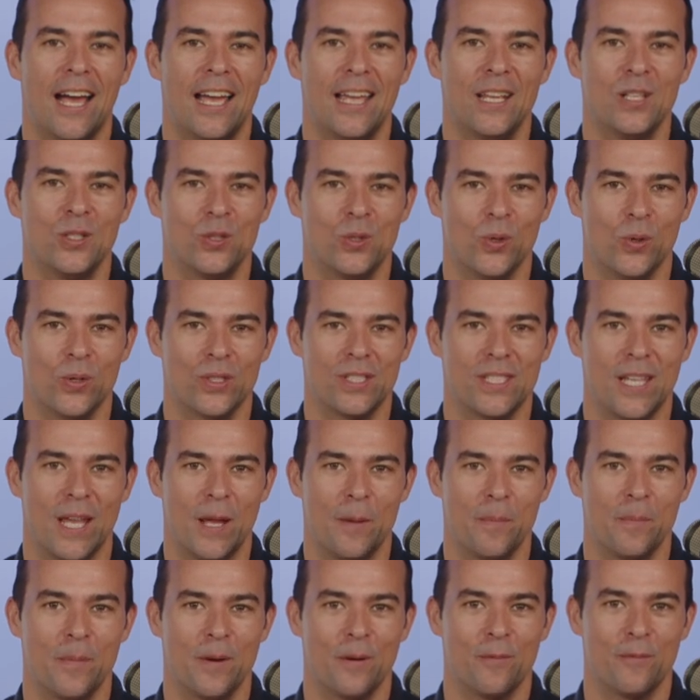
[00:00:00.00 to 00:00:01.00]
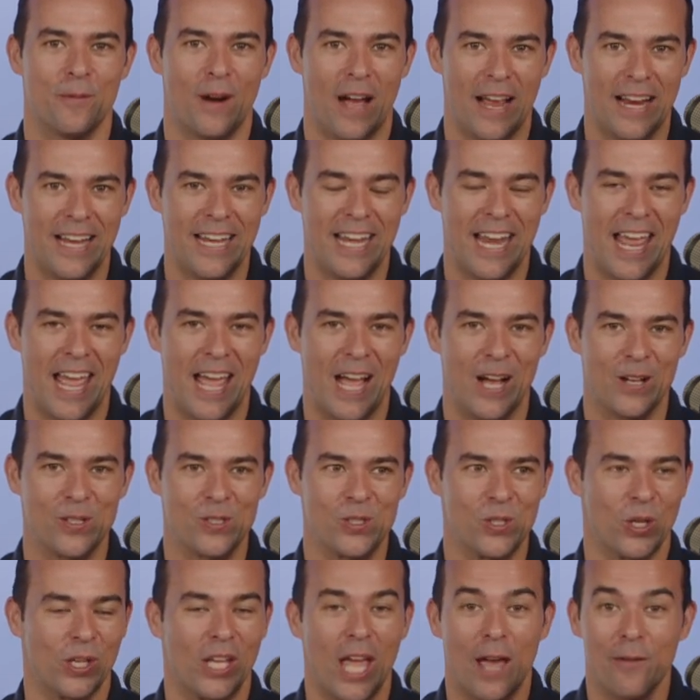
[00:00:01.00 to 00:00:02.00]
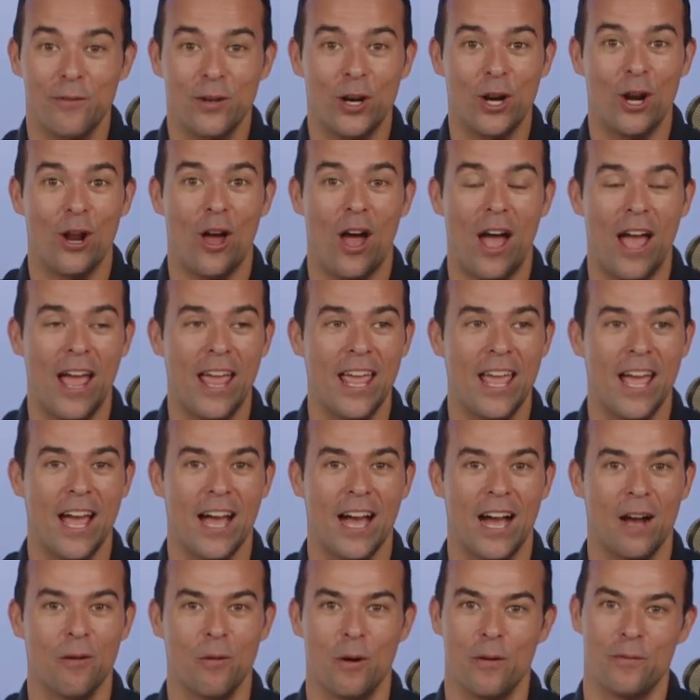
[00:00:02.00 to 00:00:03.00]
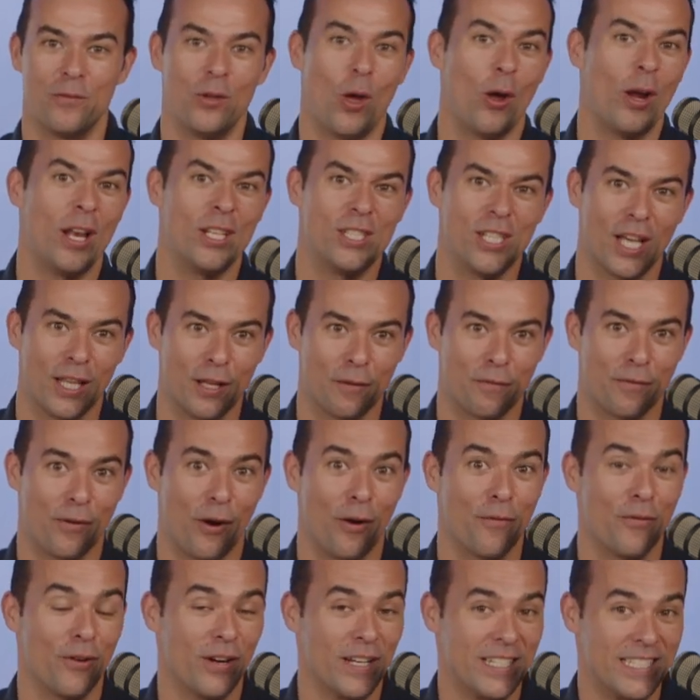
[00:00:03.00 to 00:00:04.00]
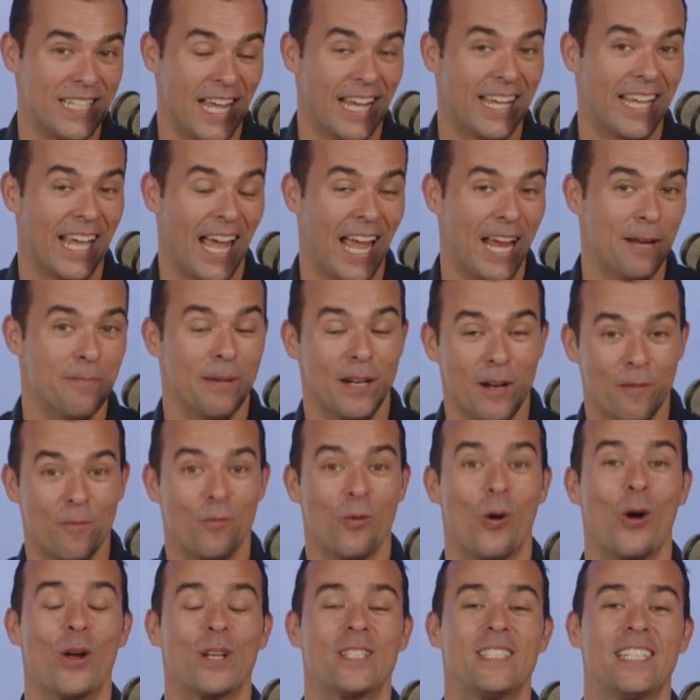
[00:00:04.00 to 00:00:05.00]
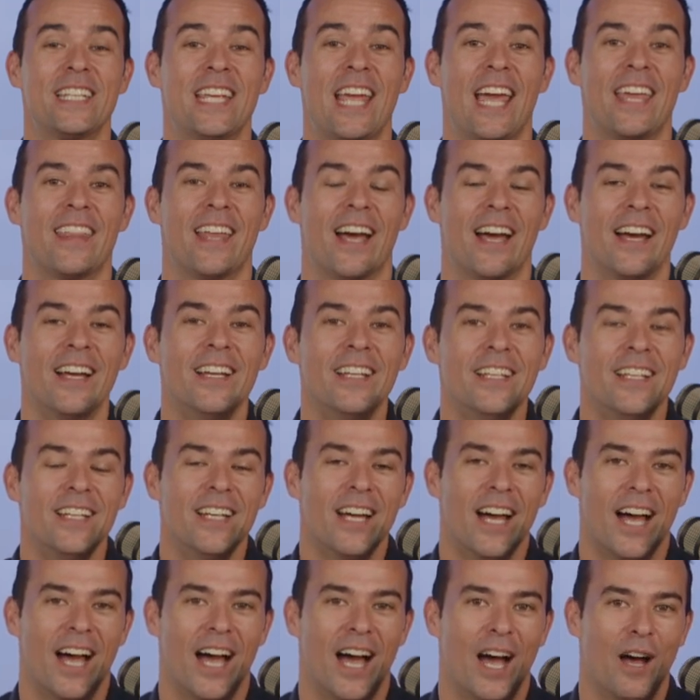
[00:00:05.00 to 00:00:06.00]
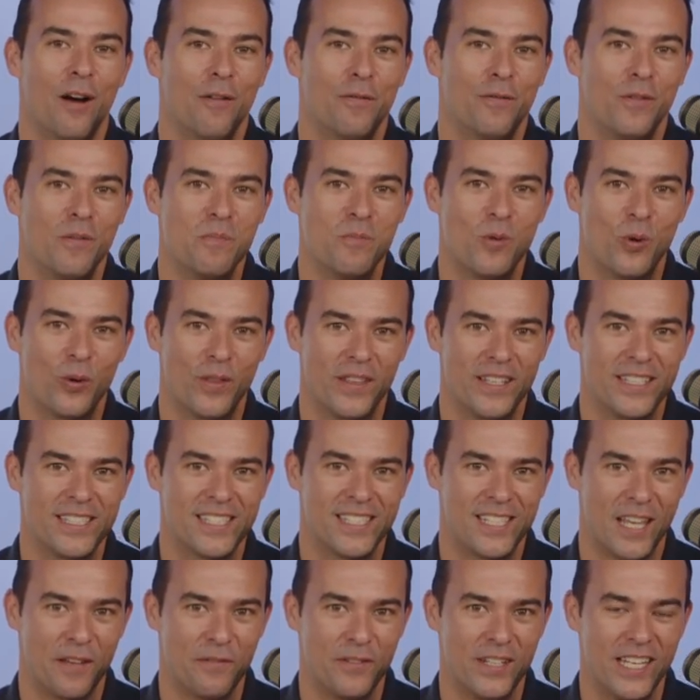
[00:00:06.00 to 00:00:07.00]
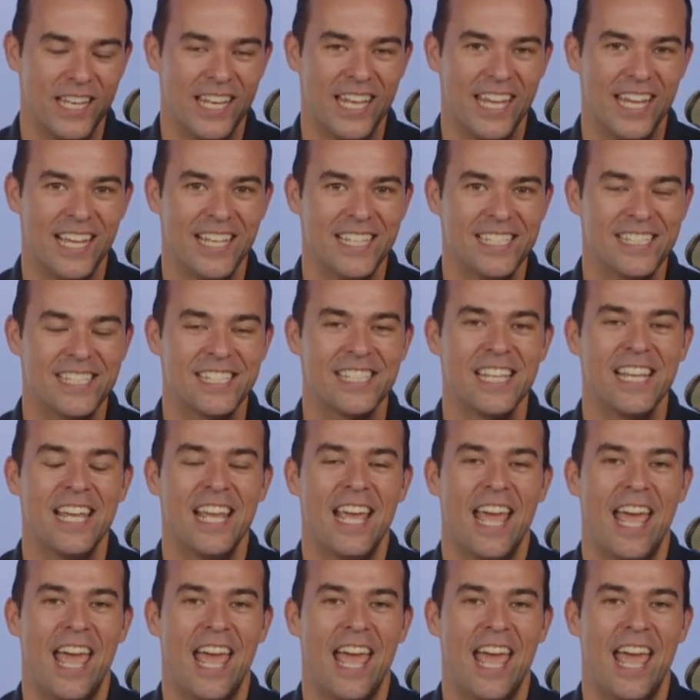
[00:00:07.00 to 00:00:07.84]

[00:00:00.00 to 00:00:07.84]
endorse him right now. So Kevin and I, we've known each other for over a decade, but have worked together for more than 7 years.